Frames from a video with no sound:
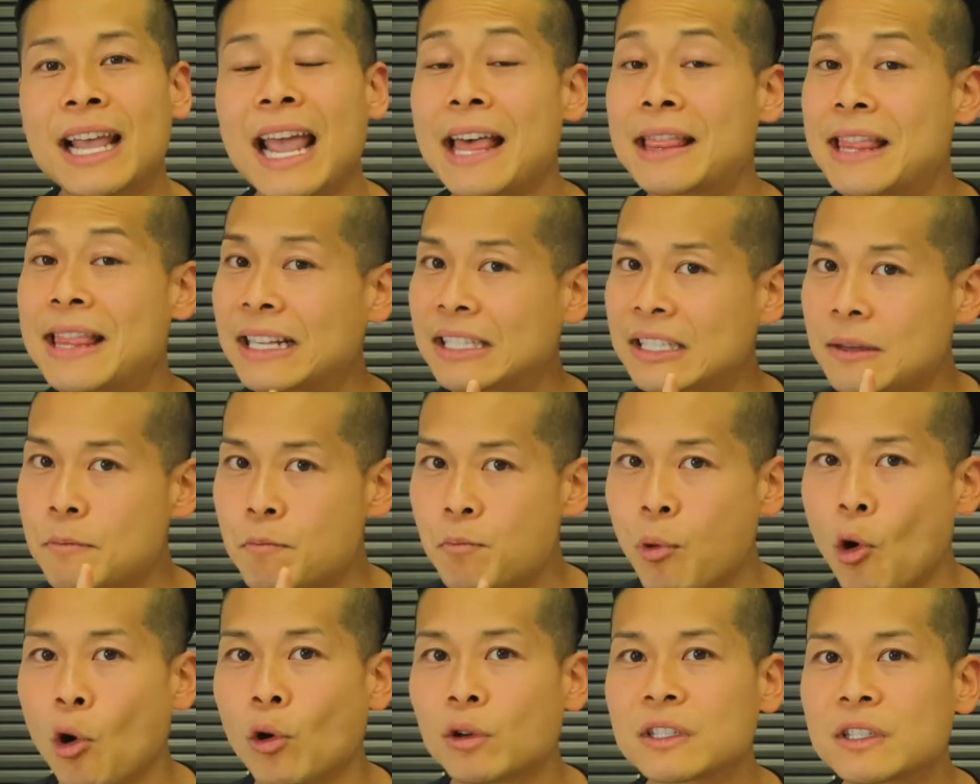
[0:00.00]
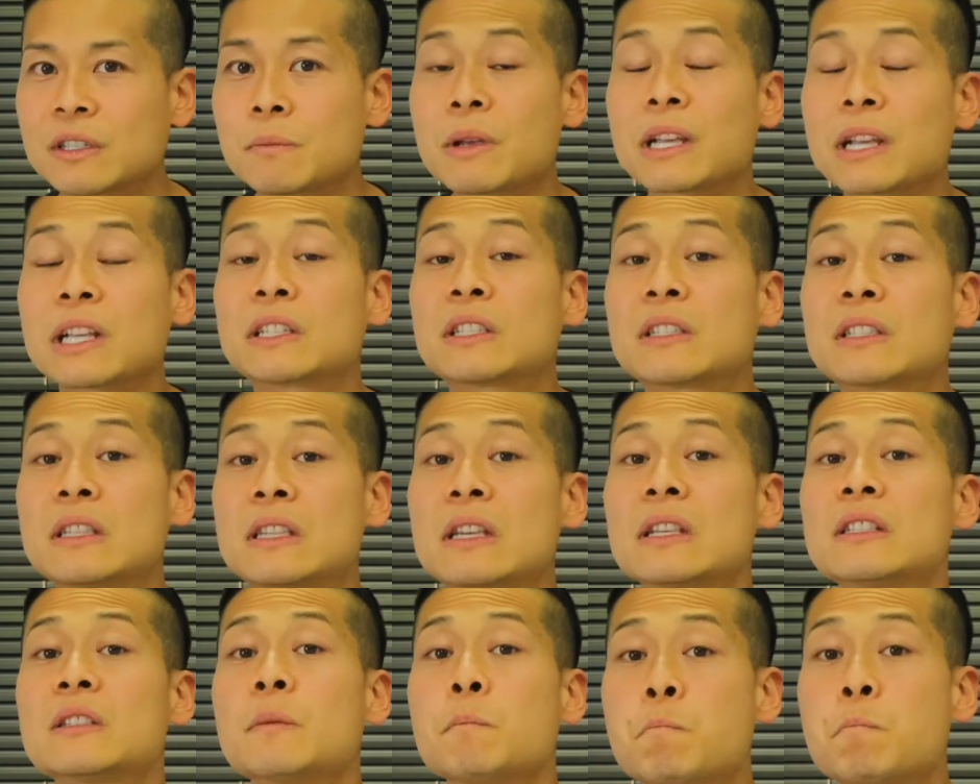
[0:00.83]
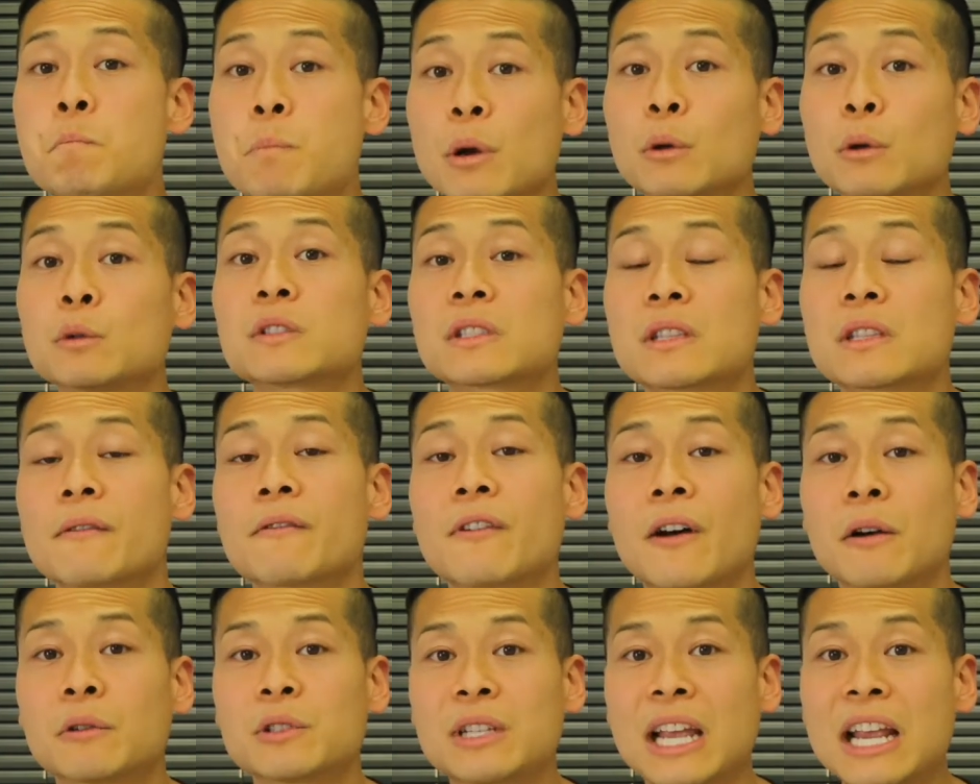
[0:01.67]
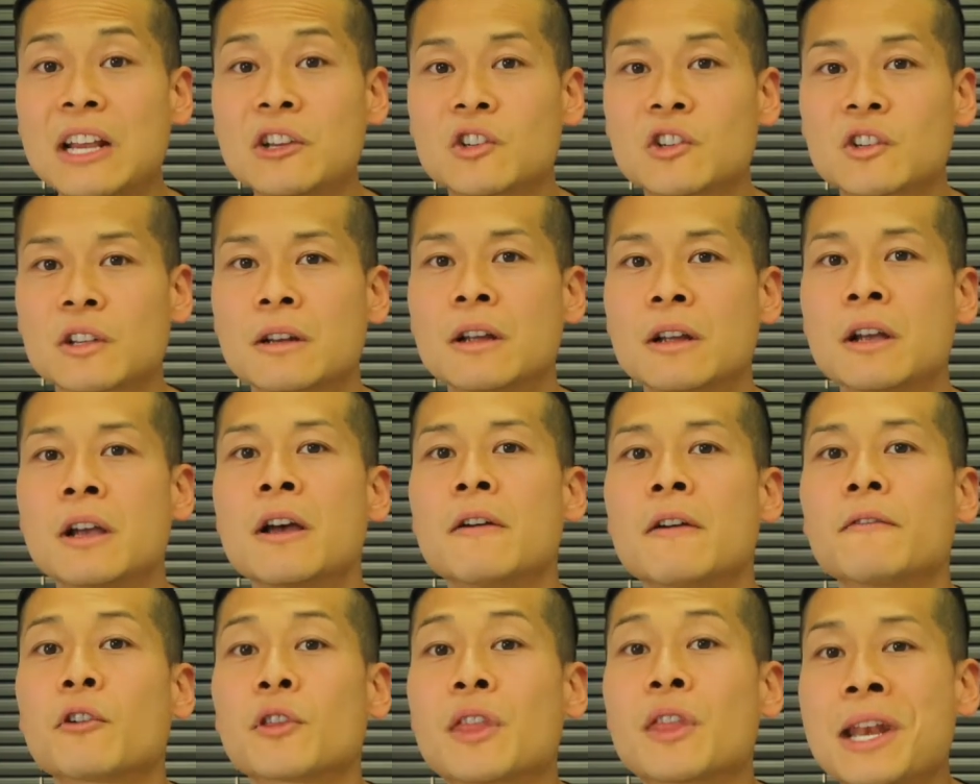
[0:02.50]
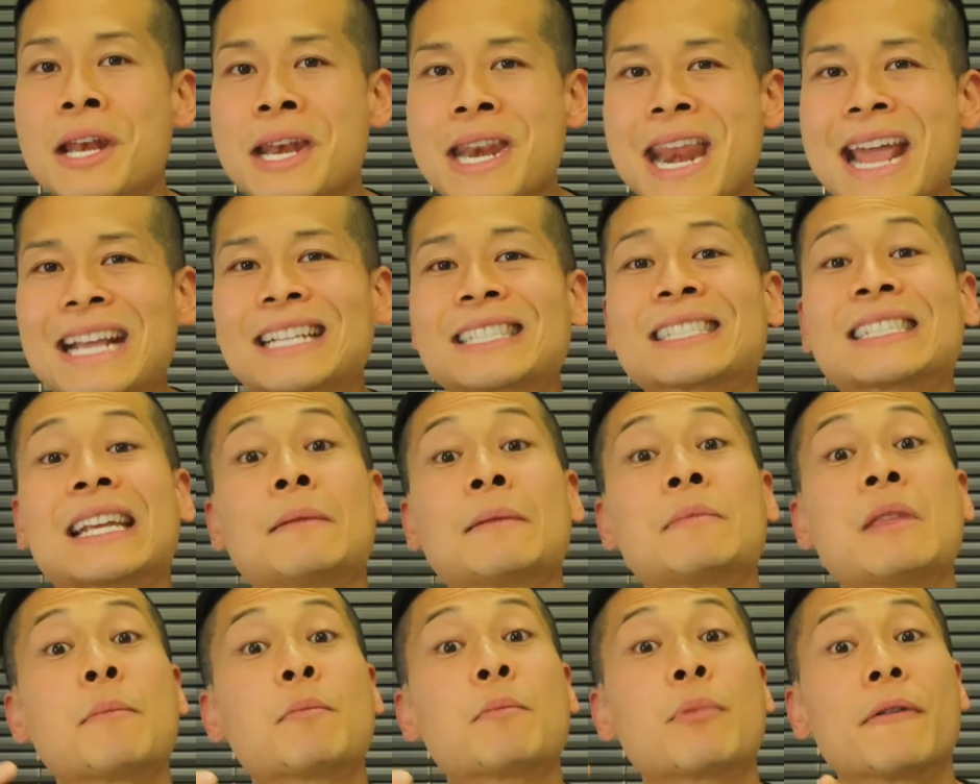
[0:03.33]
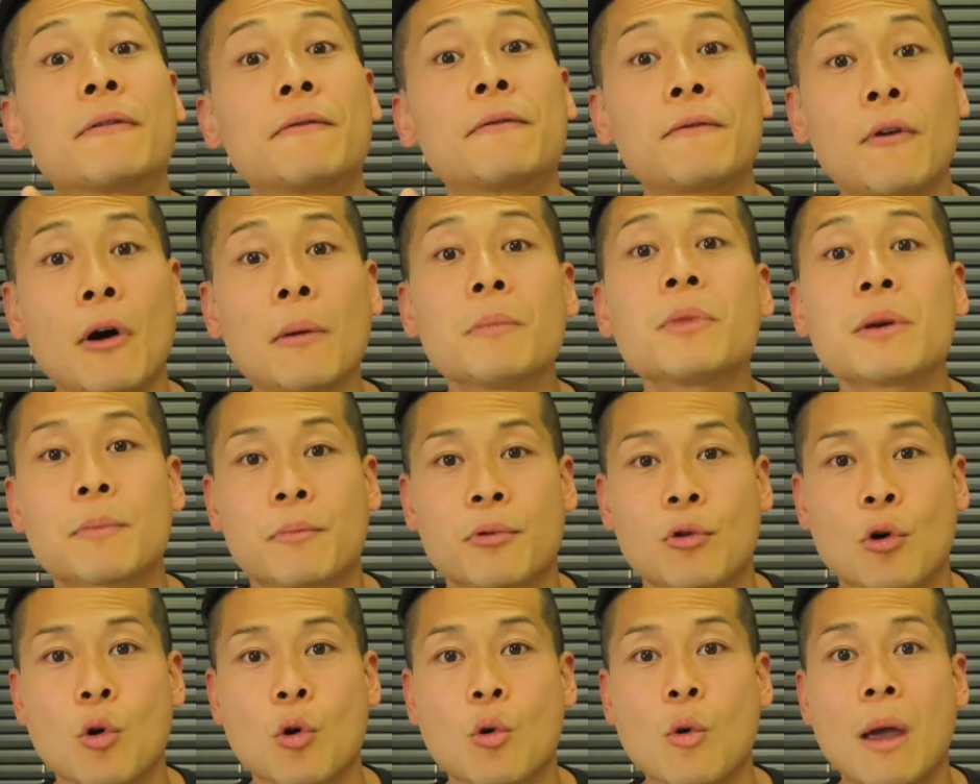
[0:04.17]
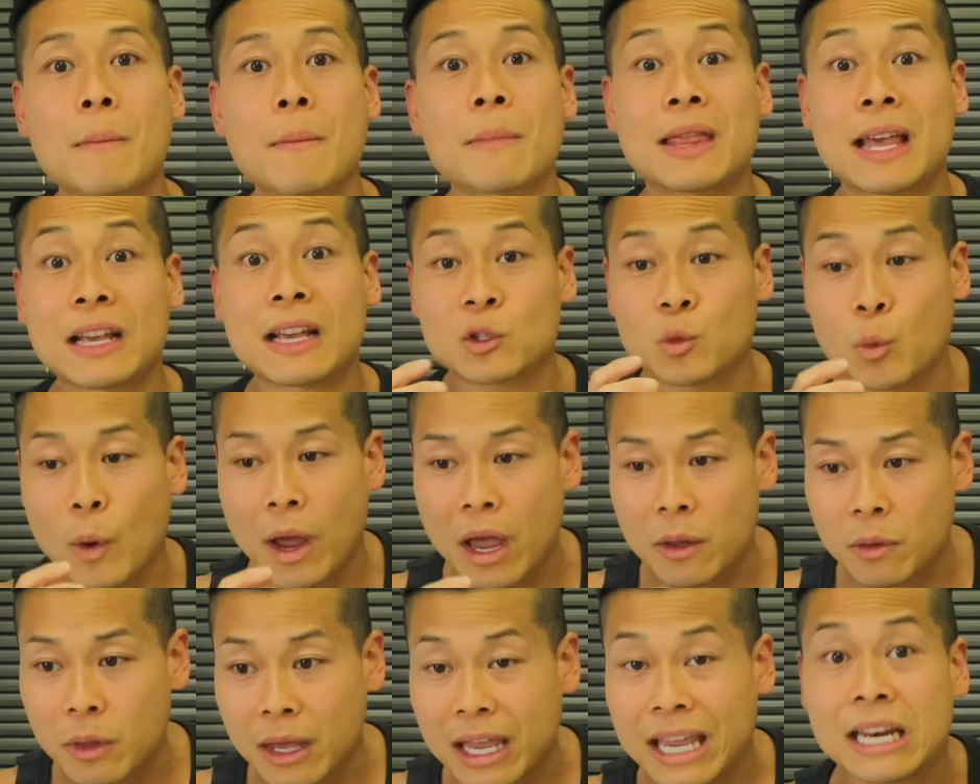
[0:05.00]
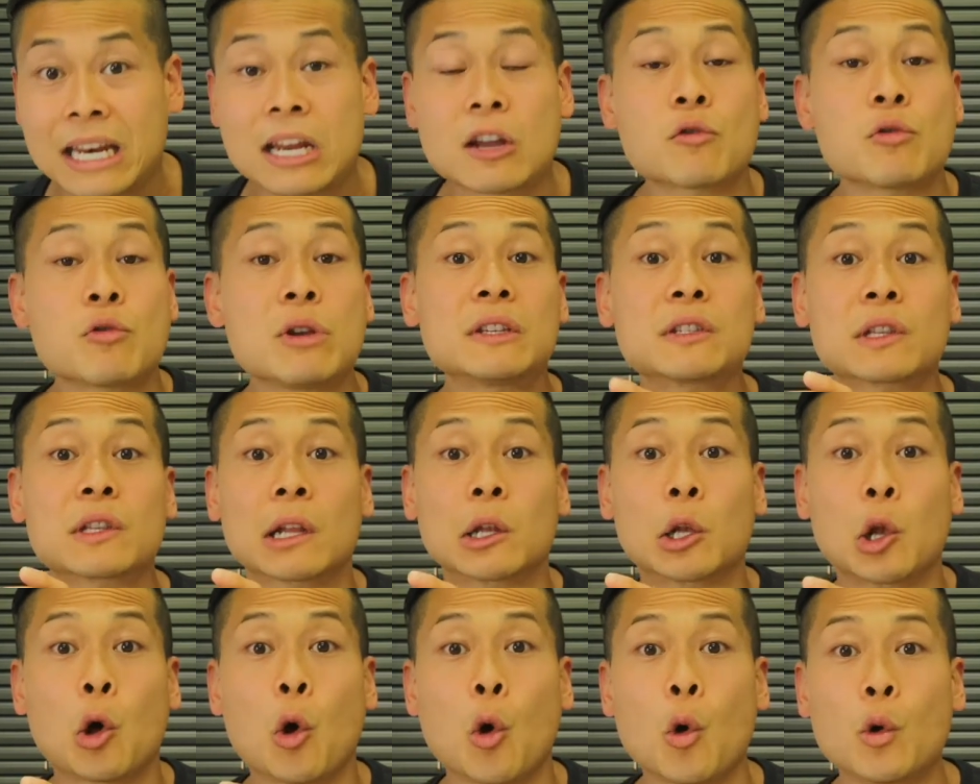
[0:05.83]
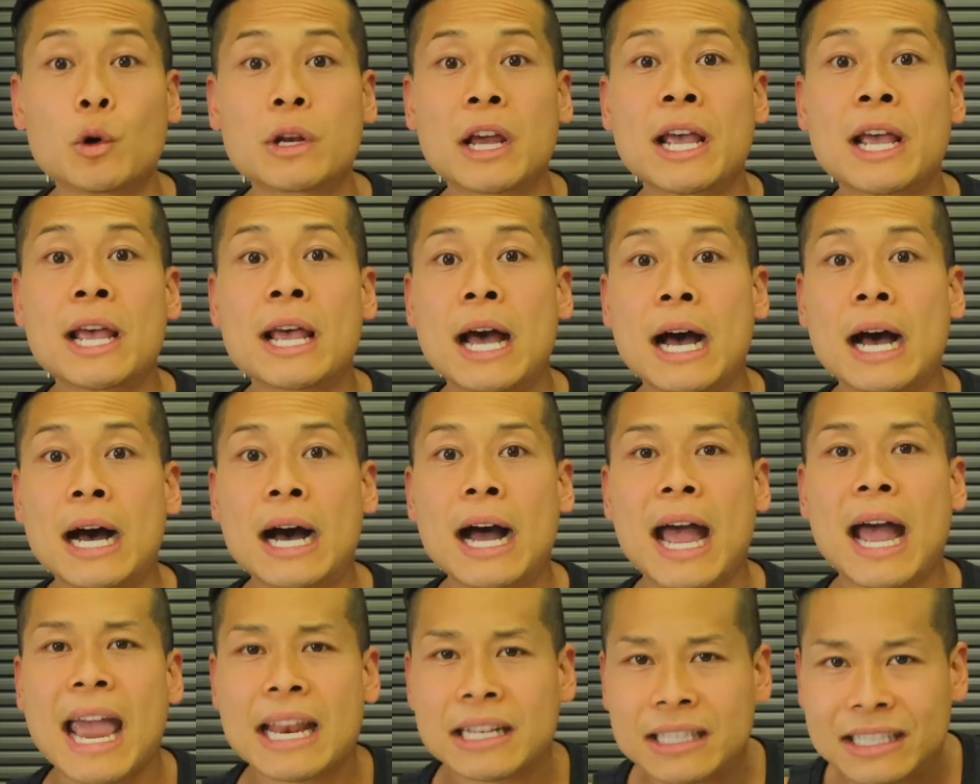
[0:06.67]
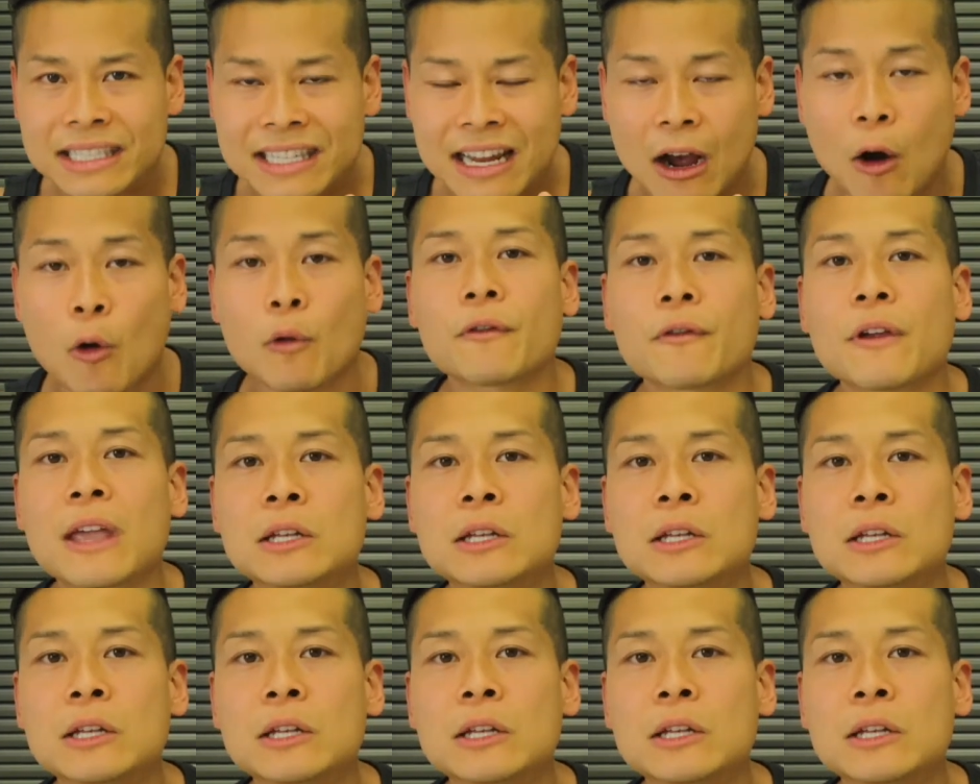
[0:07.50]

And that's important because this builds the foundation for the next time they perform the program, and that's where they can increase the load and delve